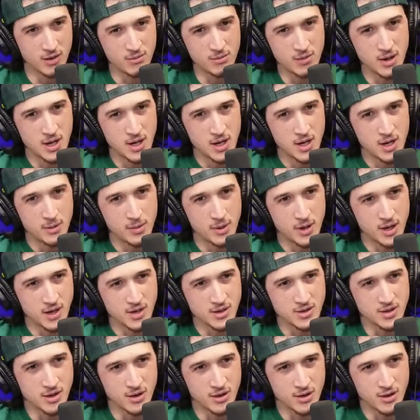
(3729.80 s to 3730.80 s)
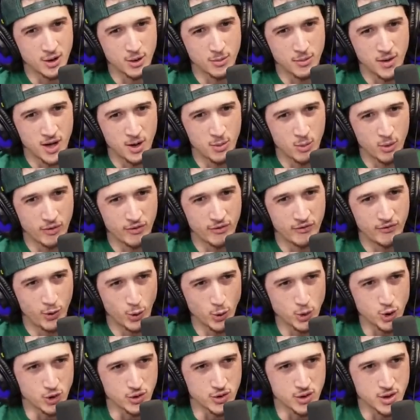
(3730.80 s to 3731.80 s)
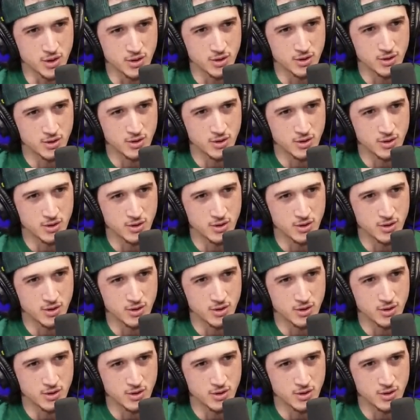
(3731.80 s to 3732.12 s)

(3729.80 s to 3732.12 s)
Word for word: come because her and her mom were vultures.